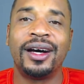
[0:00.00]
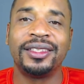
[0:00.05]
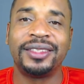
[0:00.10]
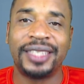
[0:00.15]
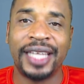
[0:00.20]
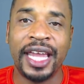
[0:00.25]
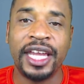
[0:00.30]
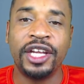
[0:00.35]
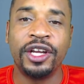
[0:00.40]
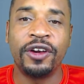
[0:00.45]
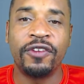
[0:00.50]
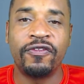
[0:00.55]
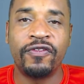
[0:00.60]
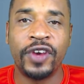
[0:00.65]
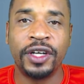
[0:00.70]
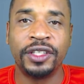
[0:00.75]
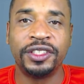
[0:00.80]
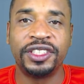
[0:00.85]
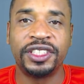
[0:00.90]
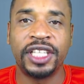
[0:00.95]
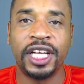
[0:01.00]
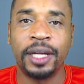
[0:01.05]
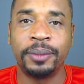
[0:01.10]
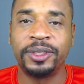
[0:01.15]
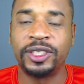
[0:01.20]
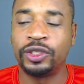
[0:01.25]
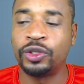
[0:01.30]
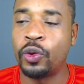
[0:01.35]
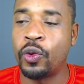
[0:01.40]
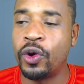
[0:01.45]
Take your first
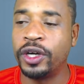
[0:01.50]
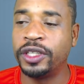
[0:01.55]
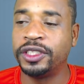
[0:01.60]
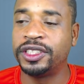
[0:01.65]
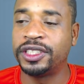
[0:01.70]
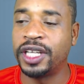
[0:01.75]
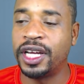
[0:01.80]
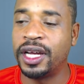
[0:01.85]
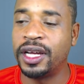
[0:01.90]
steps towards